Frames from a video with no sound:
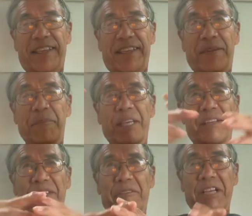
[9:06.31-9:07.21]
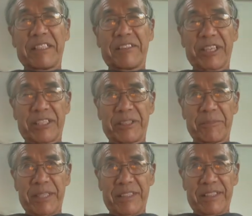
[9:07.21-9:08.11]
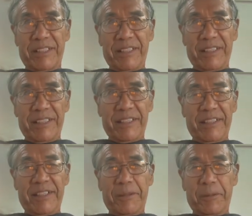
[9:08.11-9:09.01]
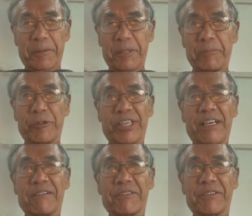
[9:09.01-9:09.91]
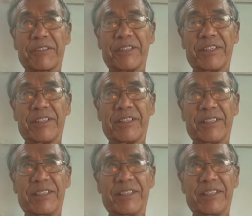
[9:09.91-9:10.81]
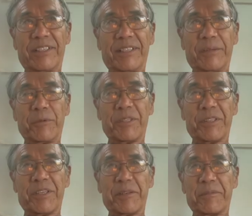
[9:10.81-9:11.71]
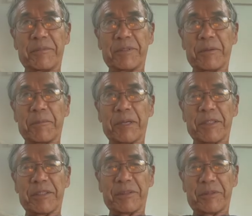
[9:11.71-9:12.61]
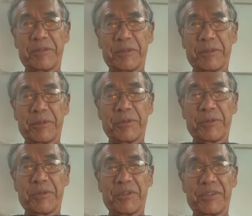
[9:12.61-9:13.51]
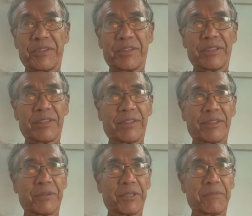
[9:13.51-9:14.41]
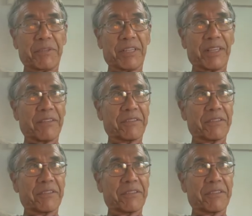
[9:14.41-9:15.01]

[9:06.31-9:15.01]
and make the right judgment. Hopefully bring out wisdom, compassion, or truth to live life.